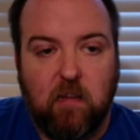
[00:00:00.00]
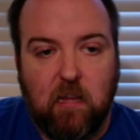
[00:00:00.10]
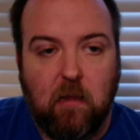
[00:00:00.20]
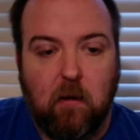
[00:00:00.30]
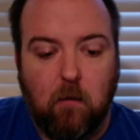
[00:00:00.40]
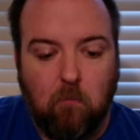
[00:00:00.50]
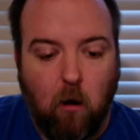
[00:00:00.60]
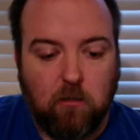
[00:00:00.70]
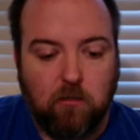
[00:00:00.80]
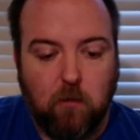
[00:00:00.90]
in
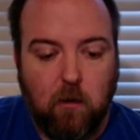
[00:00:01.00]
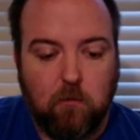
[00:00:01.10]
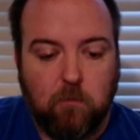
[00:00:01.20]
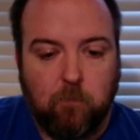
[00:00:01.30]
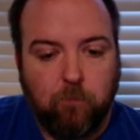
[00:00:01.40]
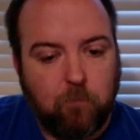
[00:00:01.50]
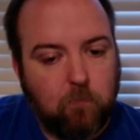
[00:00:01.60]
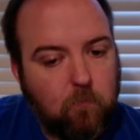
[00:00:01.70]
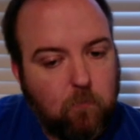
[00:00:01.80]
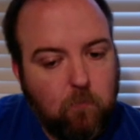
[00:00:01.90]
monster layers.
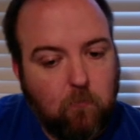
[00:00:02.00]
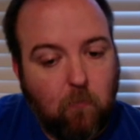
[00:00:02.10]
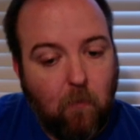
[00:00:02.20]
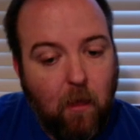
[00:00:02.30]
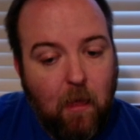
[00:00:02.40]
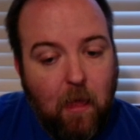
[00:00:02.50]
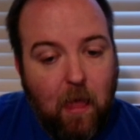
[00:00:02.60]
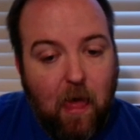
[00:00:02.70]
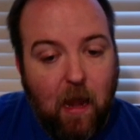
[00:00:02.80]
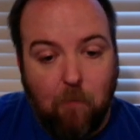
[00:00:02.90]

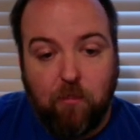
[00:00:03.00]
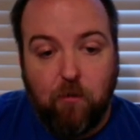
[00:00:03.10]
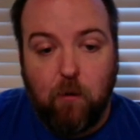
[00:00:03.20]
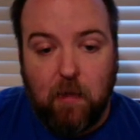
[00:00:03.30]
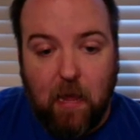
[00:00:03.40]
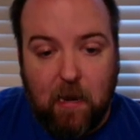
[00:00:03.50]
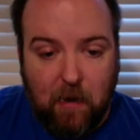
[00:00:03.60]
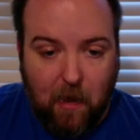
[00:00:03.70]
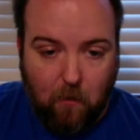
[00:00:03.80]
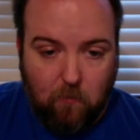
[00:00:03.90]
And I'm 38
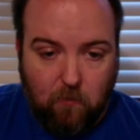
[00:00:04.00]
now.